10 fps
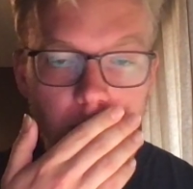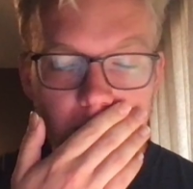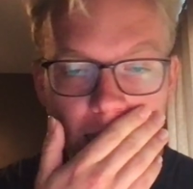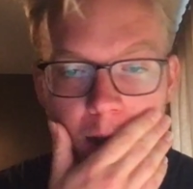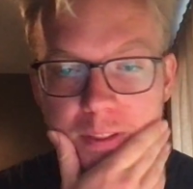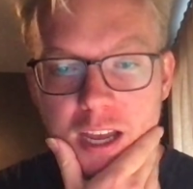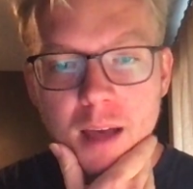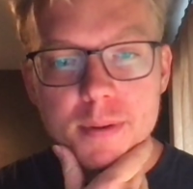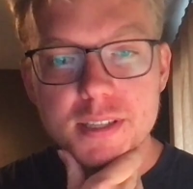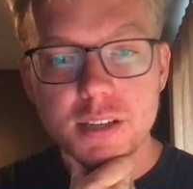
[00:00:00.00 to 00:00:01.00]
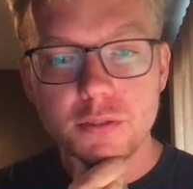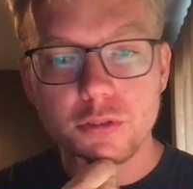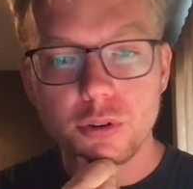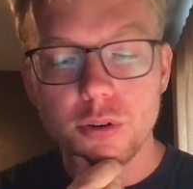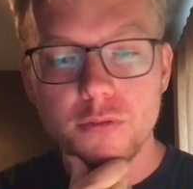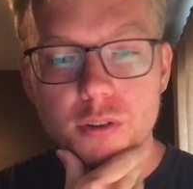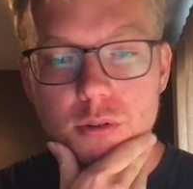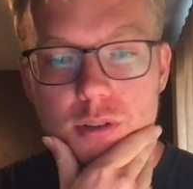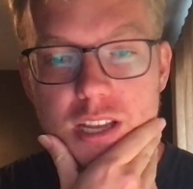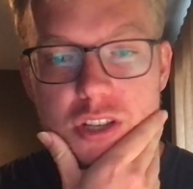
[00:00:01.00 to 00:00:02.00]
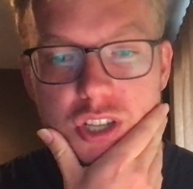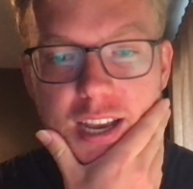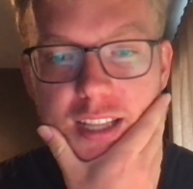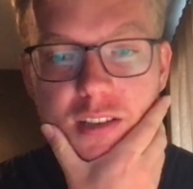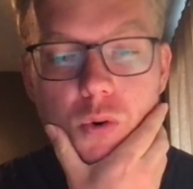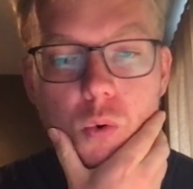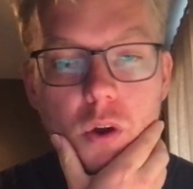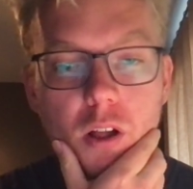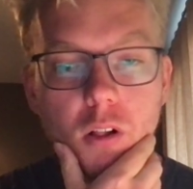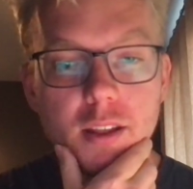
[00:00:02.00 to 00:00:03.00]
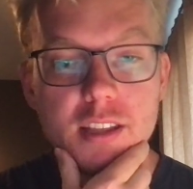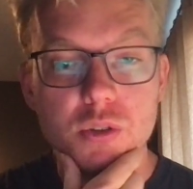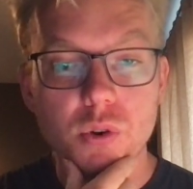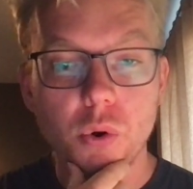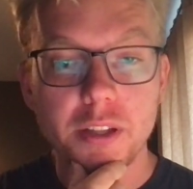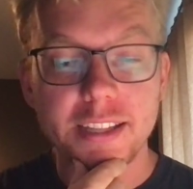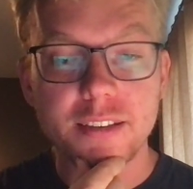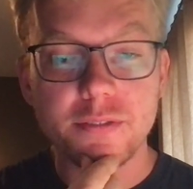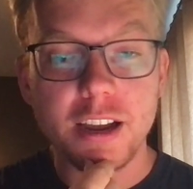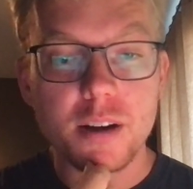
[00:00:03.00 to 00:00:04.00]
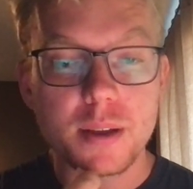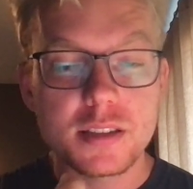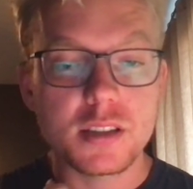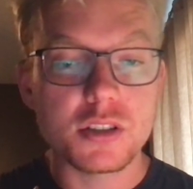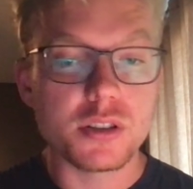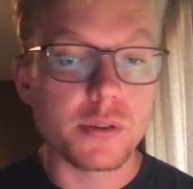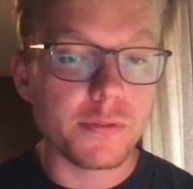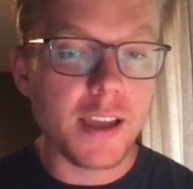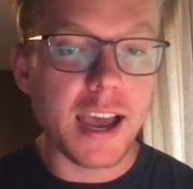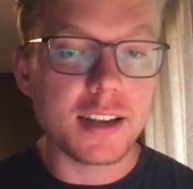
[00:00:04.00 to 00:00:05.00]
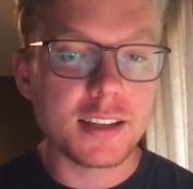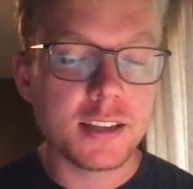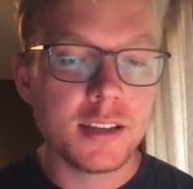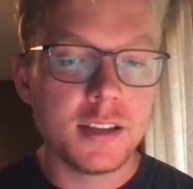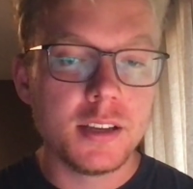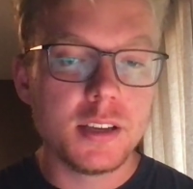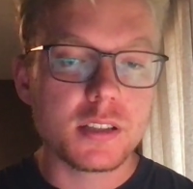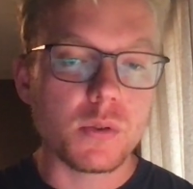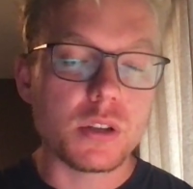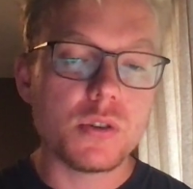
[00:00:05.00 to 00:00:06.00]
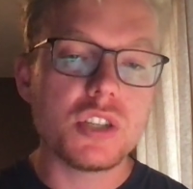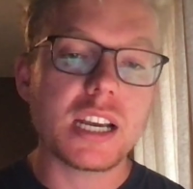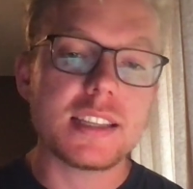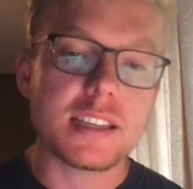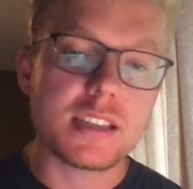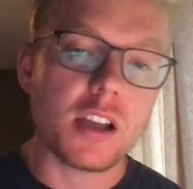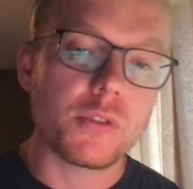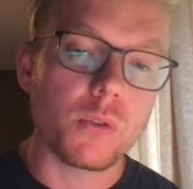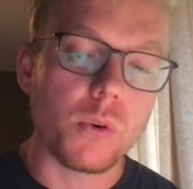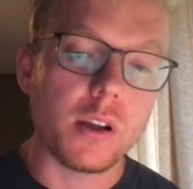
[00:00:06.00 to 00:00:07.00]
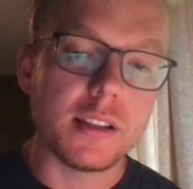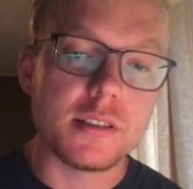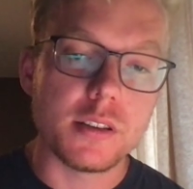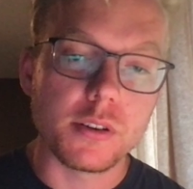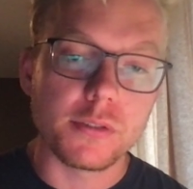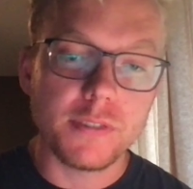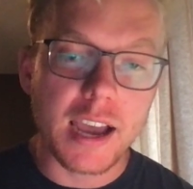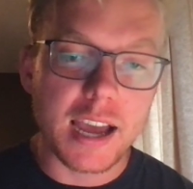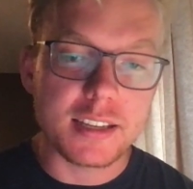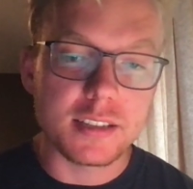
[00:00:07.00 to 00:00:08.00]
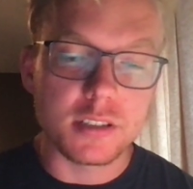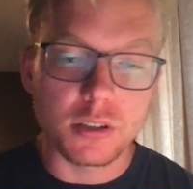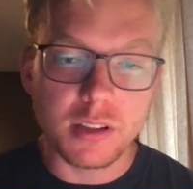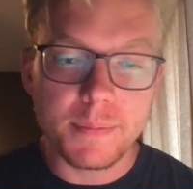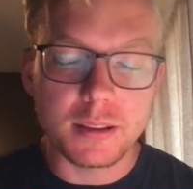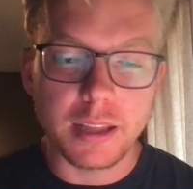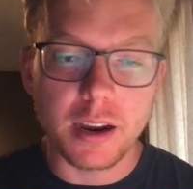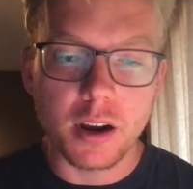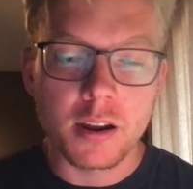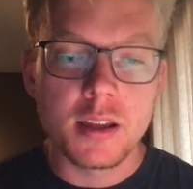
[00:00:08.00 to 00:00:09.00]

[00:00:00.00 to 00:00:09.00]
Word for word: Now, the opposite is true if you inject oil into an oily environment, such as your fat. So, when you inject testosterone oil into your fat, into your lipid layer,